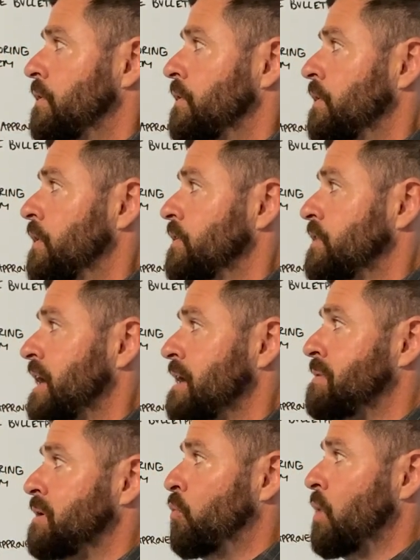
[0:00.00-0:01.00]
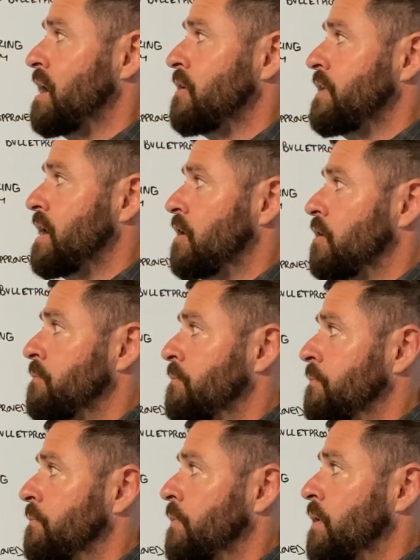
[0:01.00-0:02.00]
you got to be aware there.
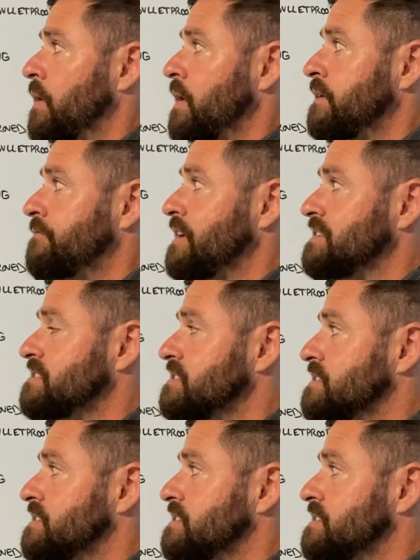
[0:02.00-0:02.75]
Enphase is